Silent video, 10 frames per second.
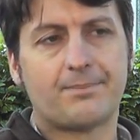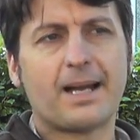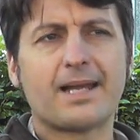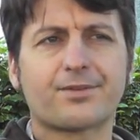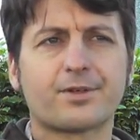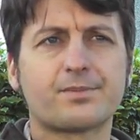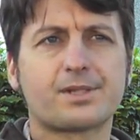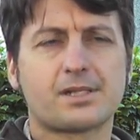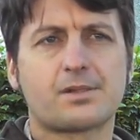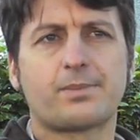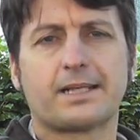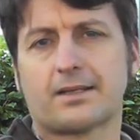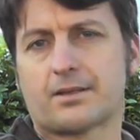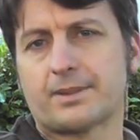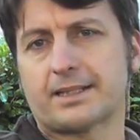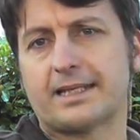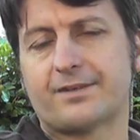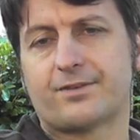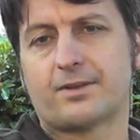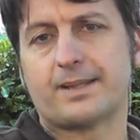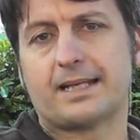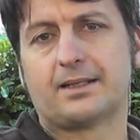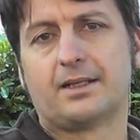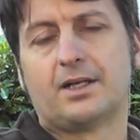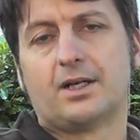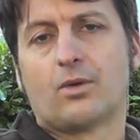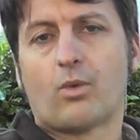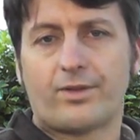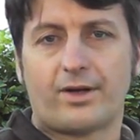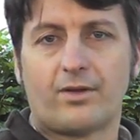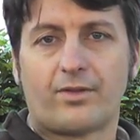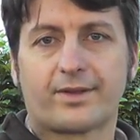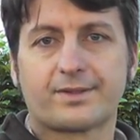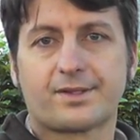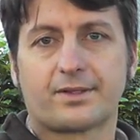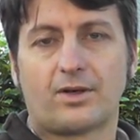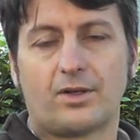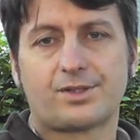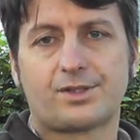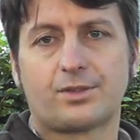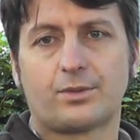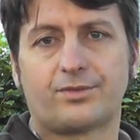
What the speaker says: Bathrooms, just be a little bit careful about what the whole thing's going to cost you.